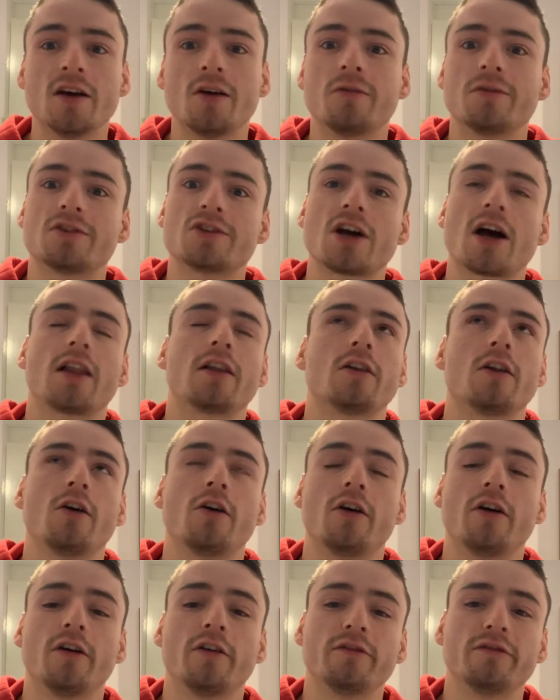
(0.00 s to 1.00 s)
which I
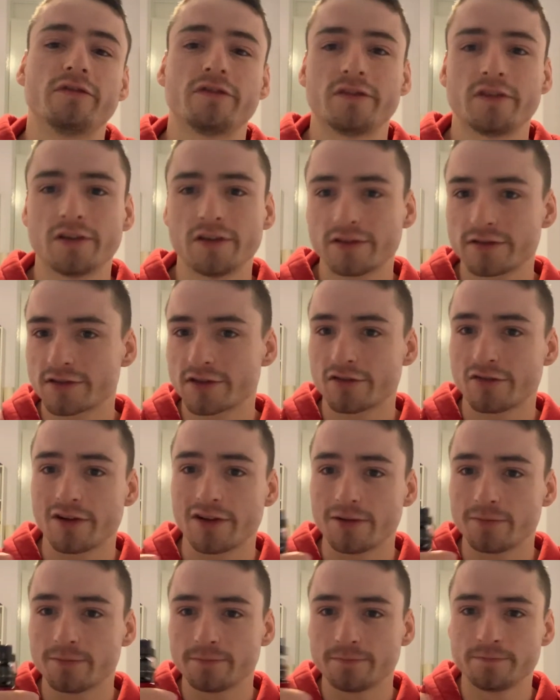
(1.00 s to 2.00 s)
love. It's
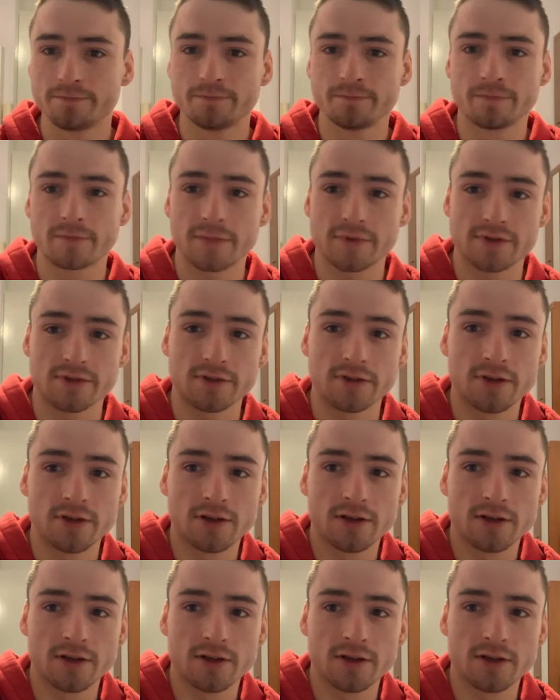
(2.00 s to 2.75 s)
great. Listen.